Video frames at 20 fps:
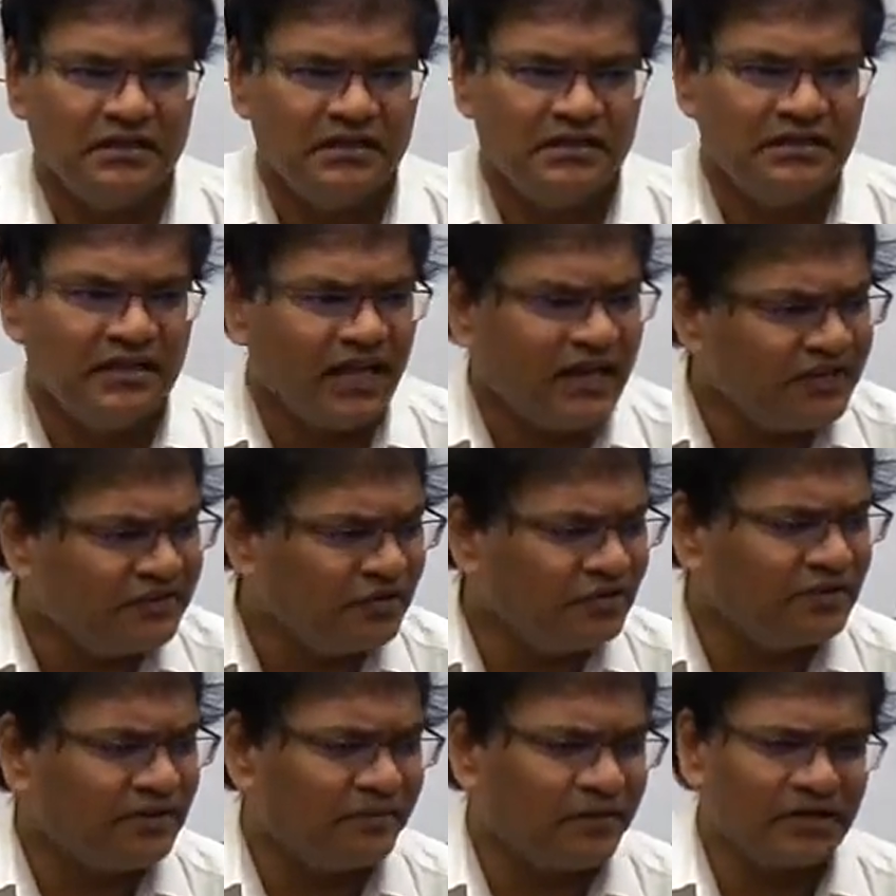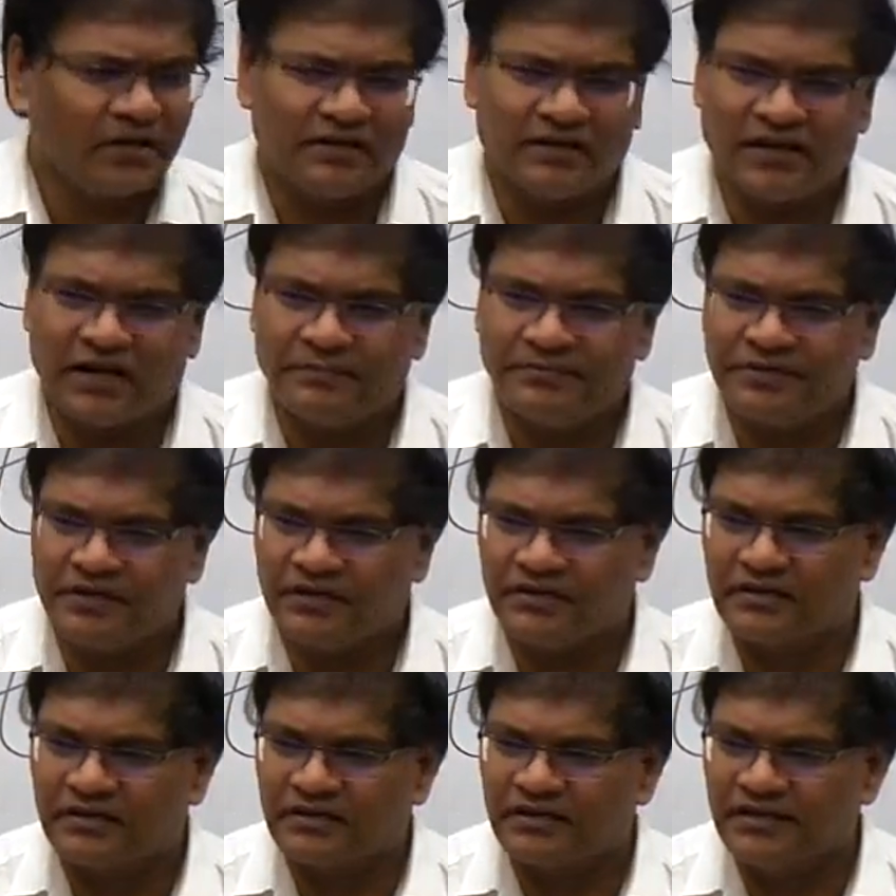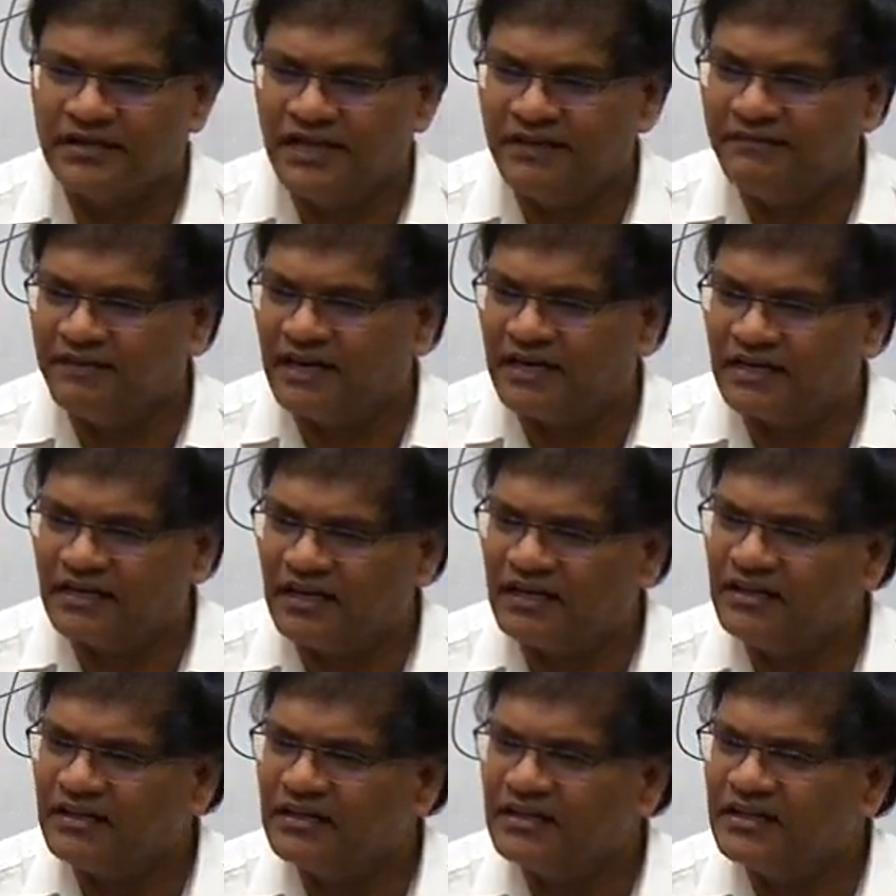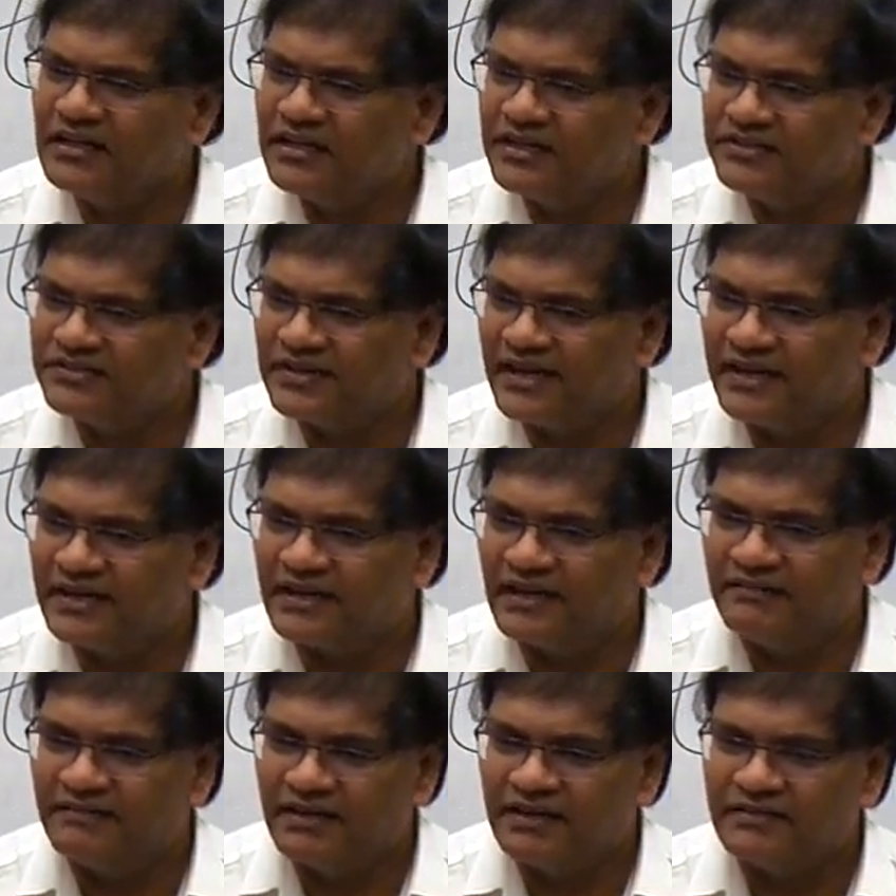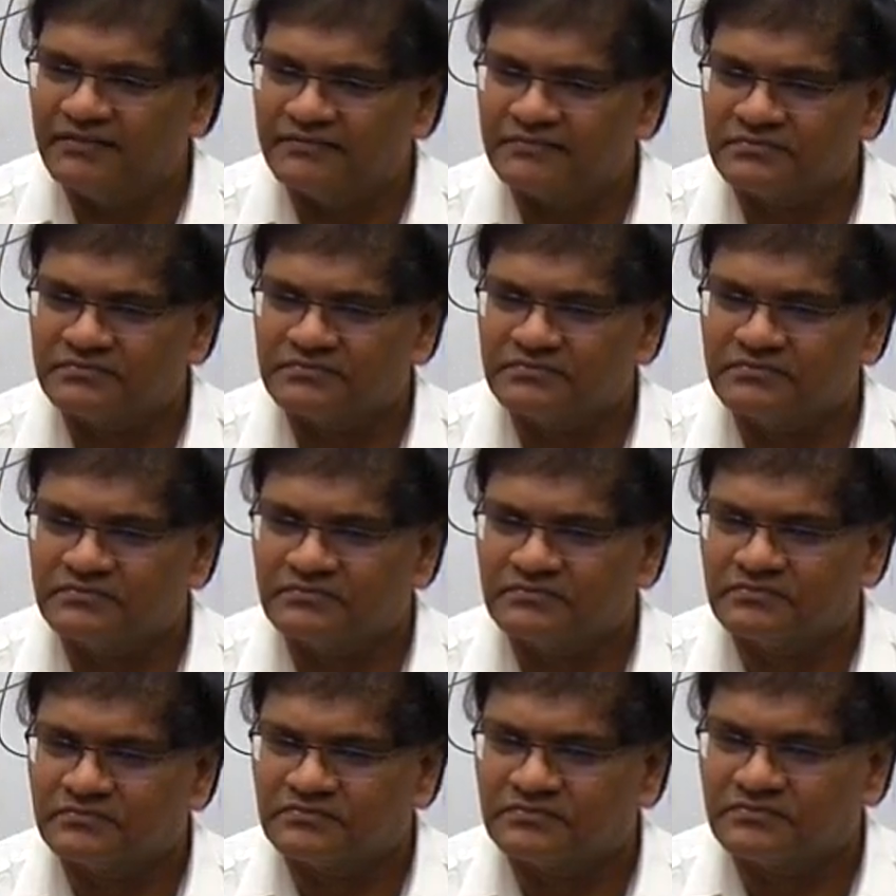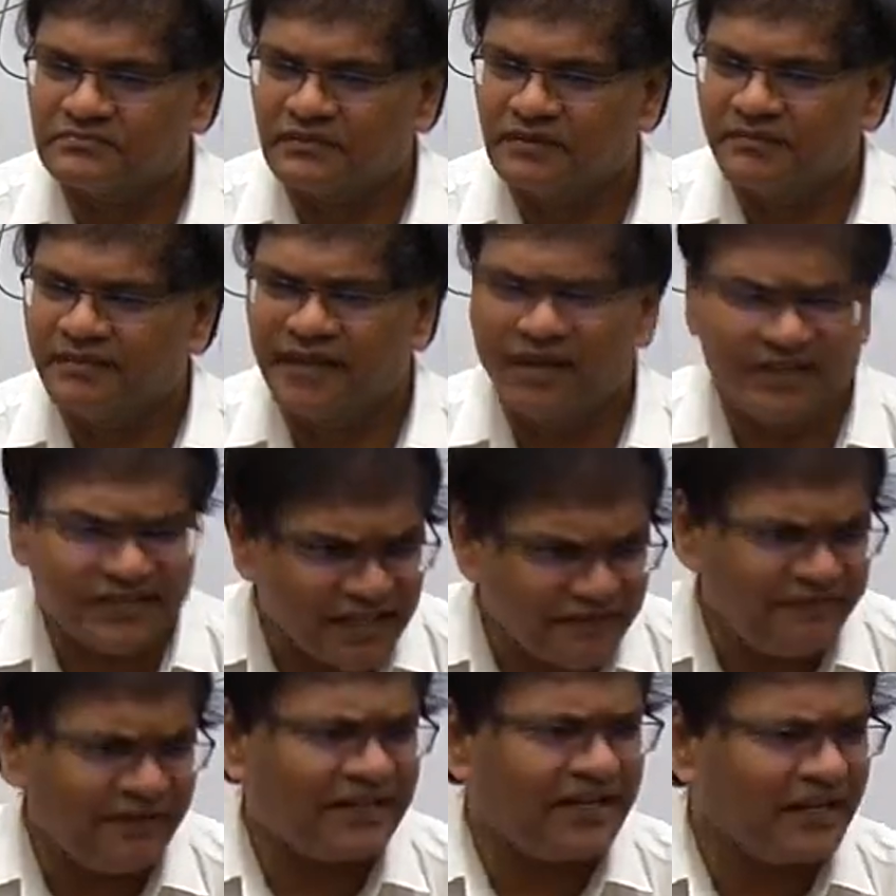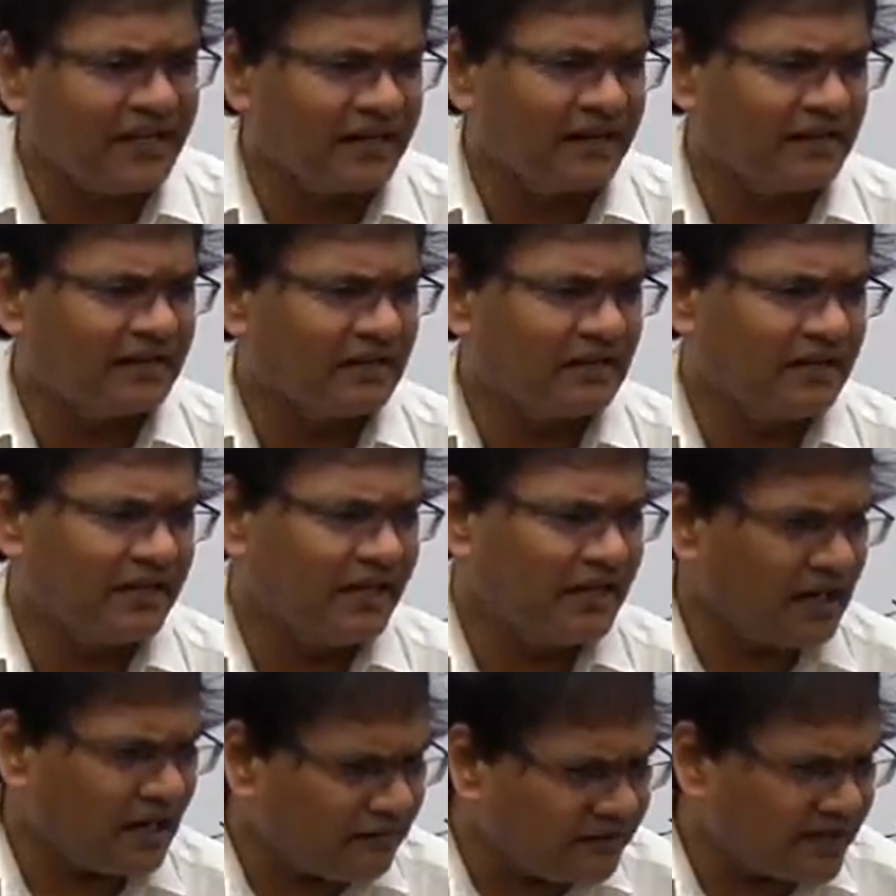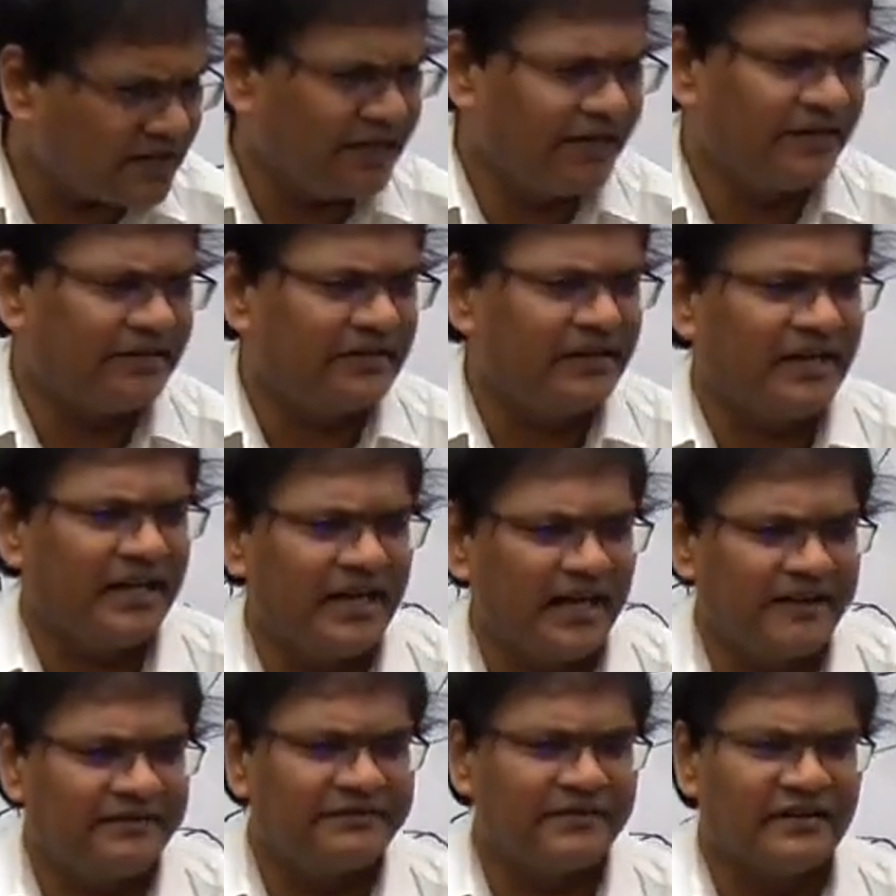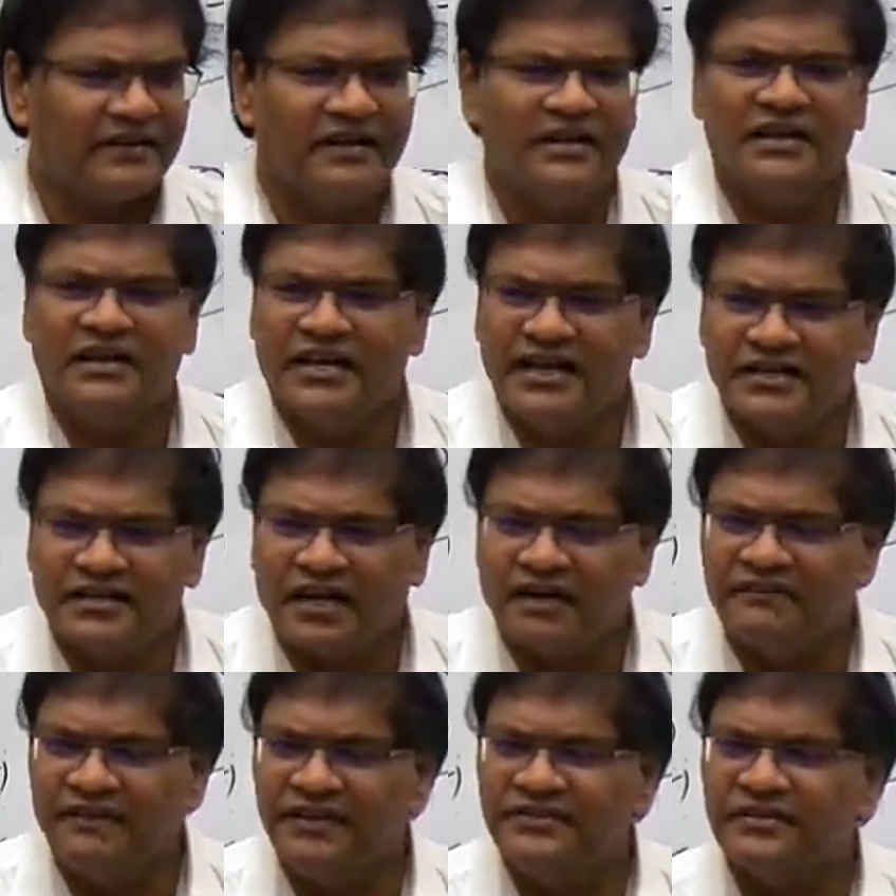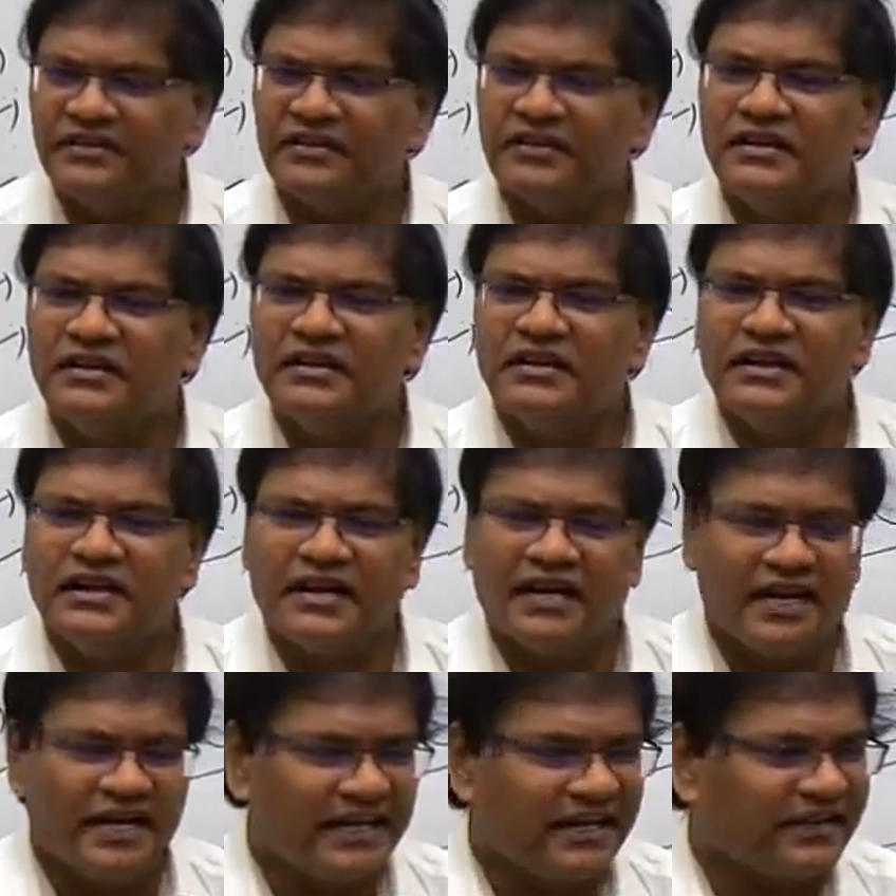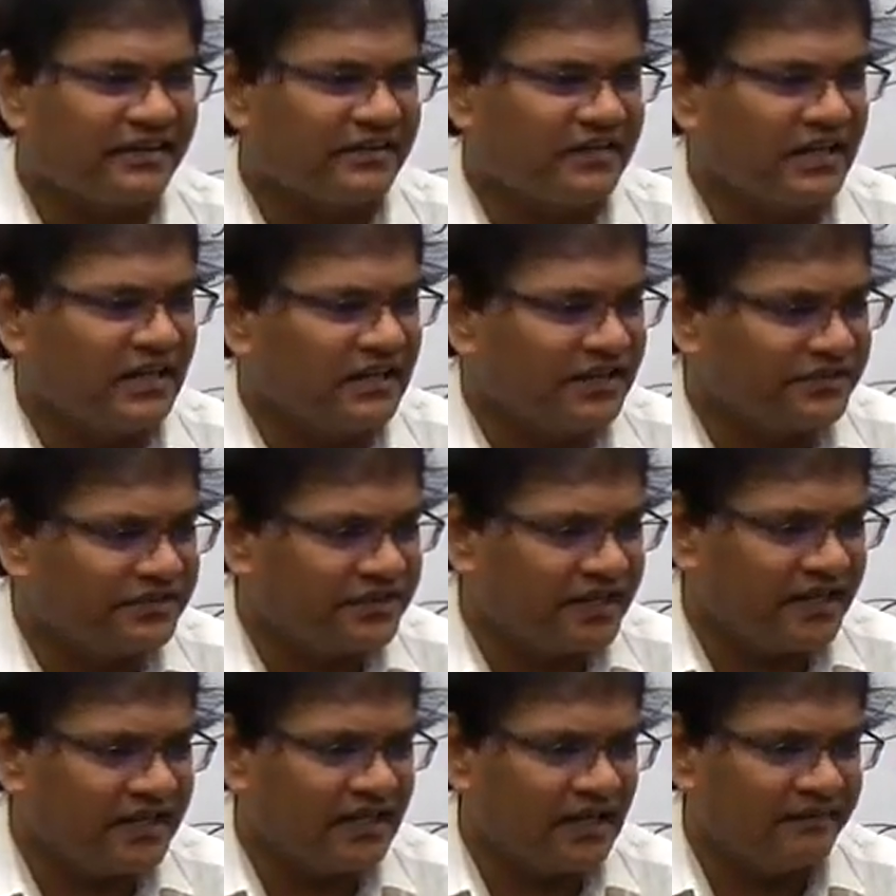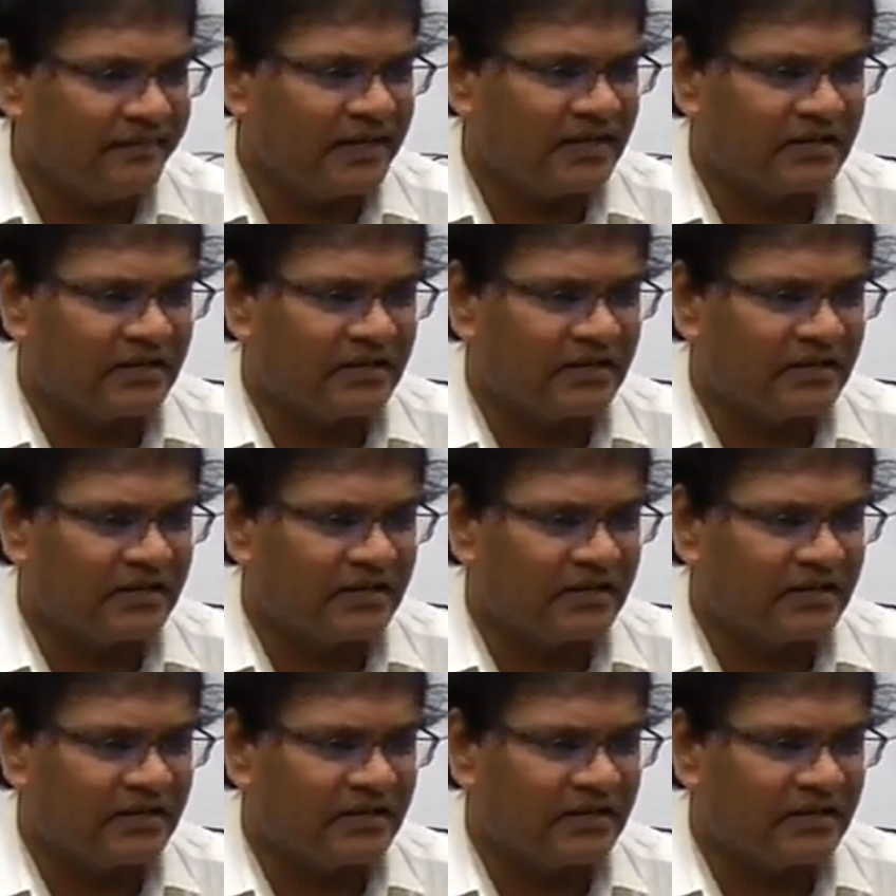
There is huge amount of corruption even at the state level. Because everything, our day-to-day life is always related to the state government.